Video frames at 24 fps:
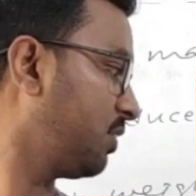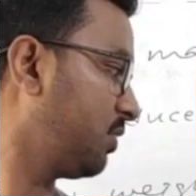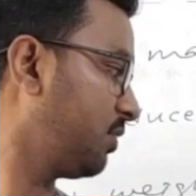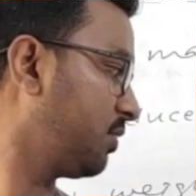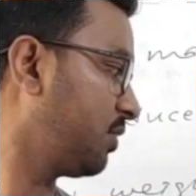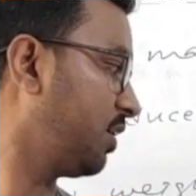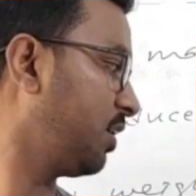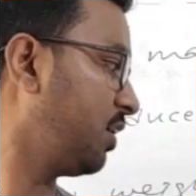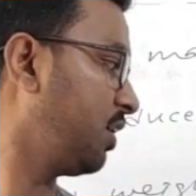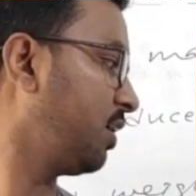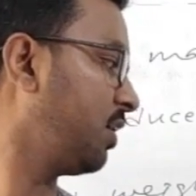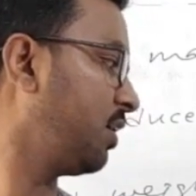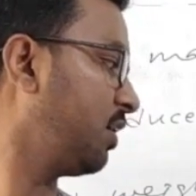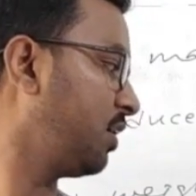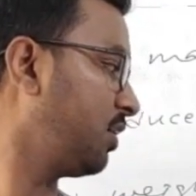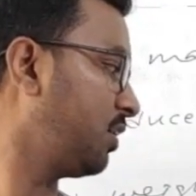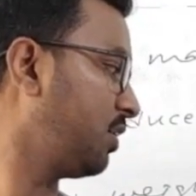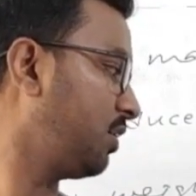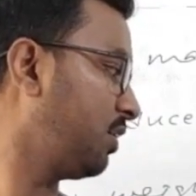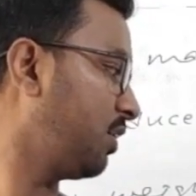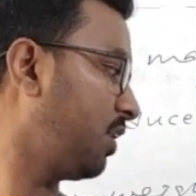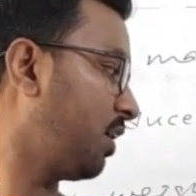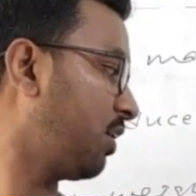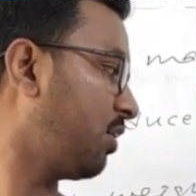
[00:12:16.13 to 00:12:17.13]
Okay,
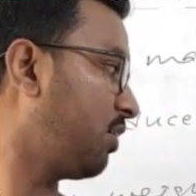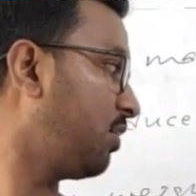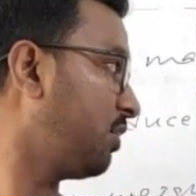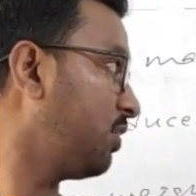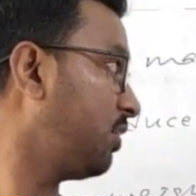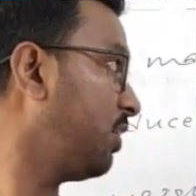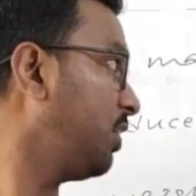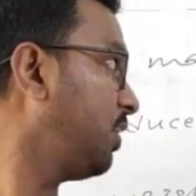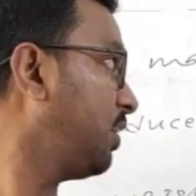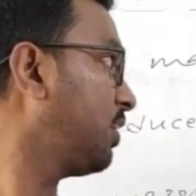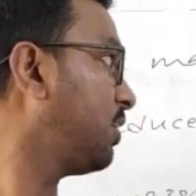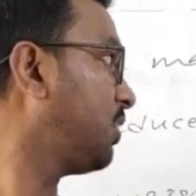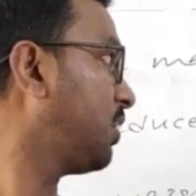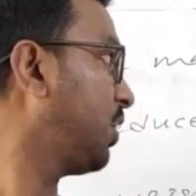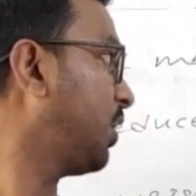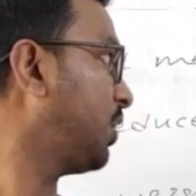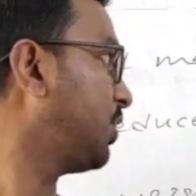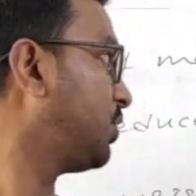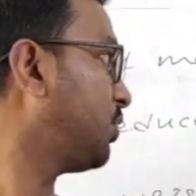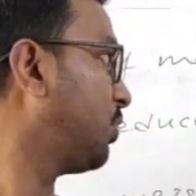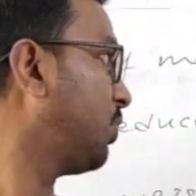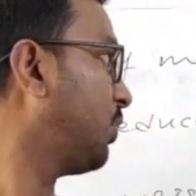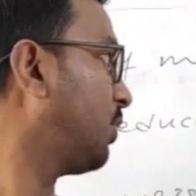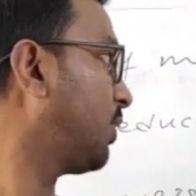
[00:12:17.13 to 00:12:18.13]
then only the
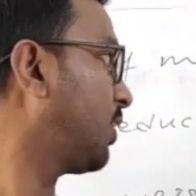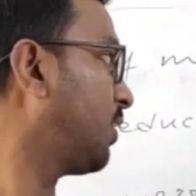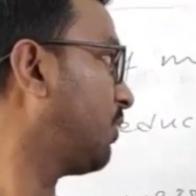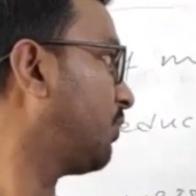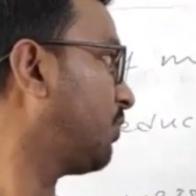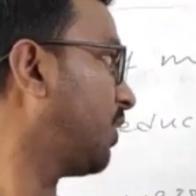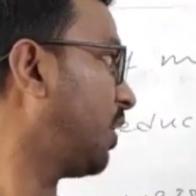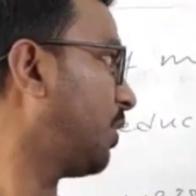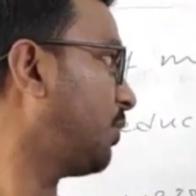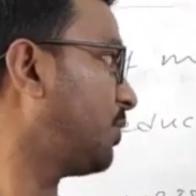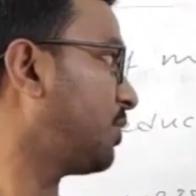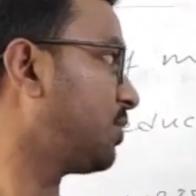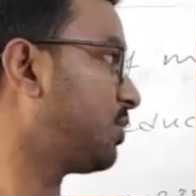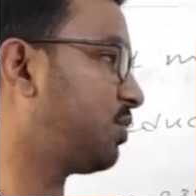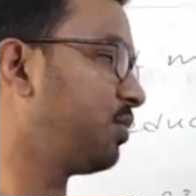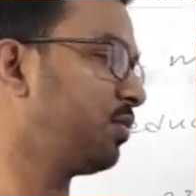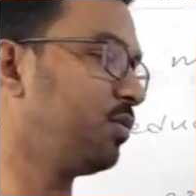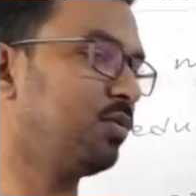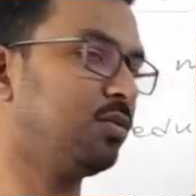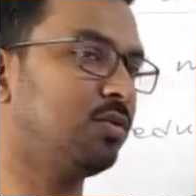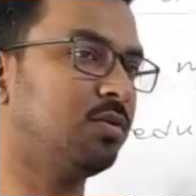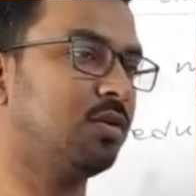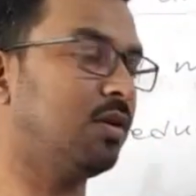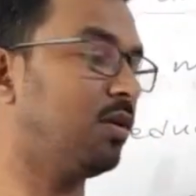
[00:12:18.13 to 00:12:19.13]
ratio will become
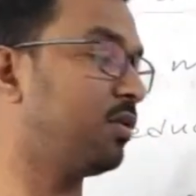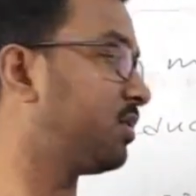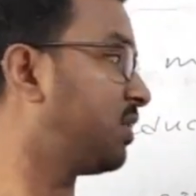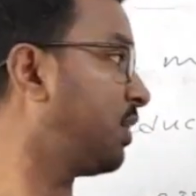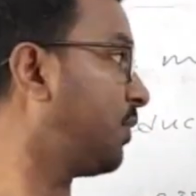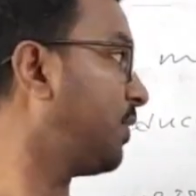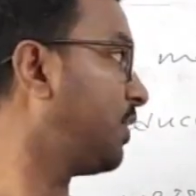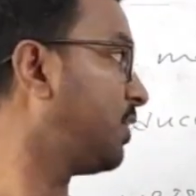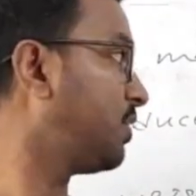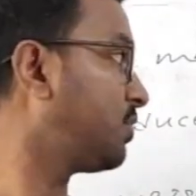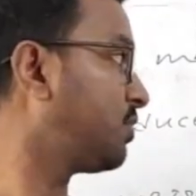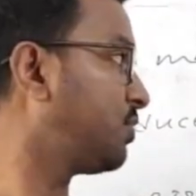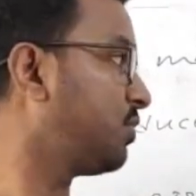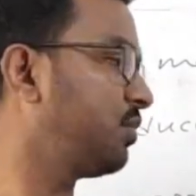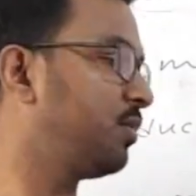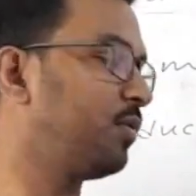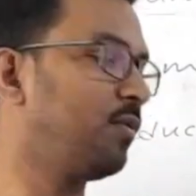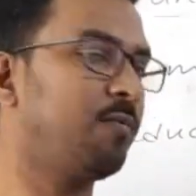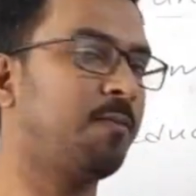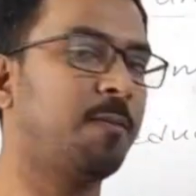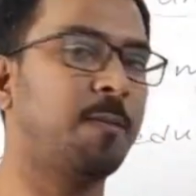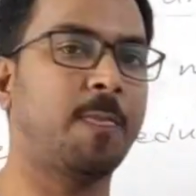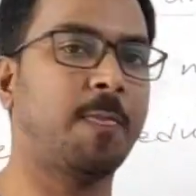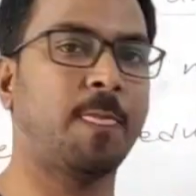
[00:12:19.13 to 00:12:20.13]

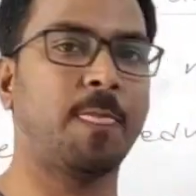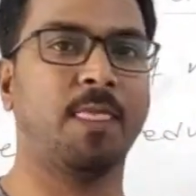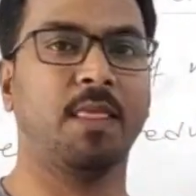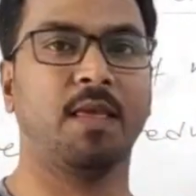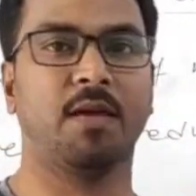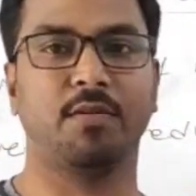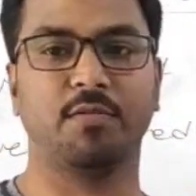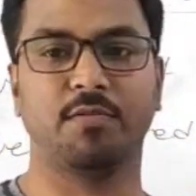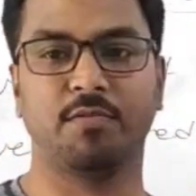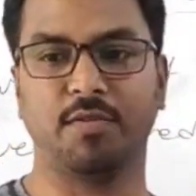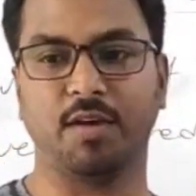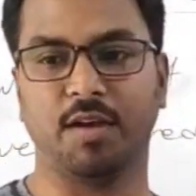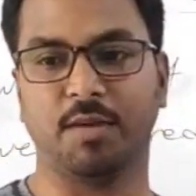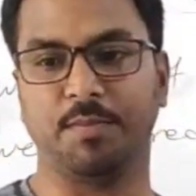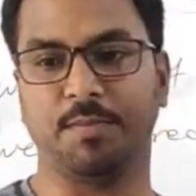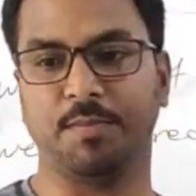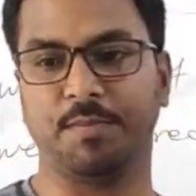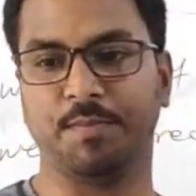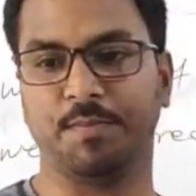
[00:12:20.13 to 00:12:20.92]
7:5.